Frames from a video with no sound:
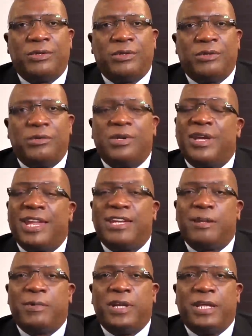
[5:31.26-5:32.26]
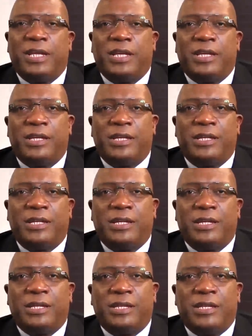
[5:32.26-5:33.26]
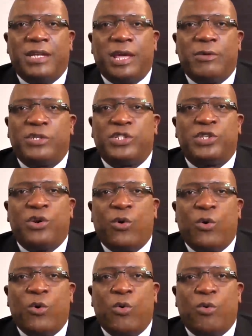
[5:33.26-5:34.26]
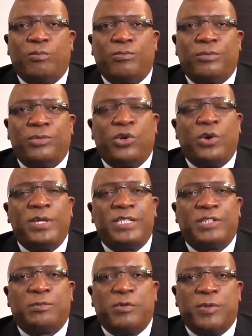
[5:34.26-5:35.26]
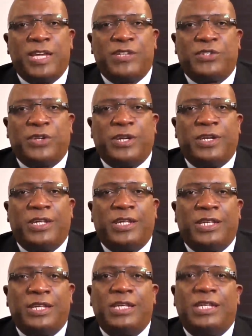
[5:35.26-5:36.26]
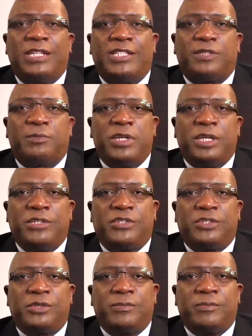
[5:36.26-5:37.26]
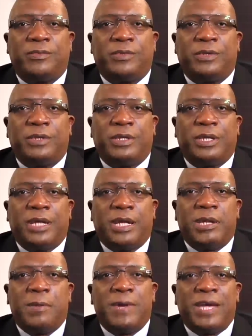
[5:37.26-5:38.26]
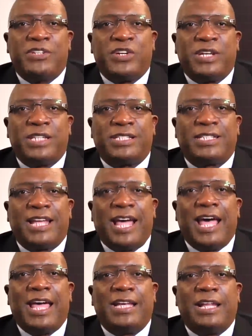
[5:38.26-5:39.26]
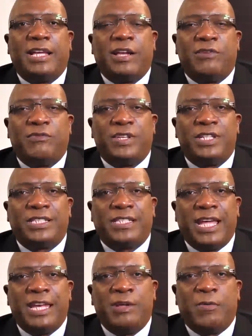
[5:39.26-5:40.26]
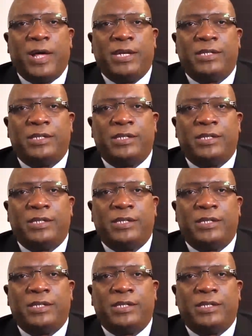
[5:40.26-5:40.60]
Regrettably, there was no hope, no inspiration in his speech. The measures hardly convinced anyone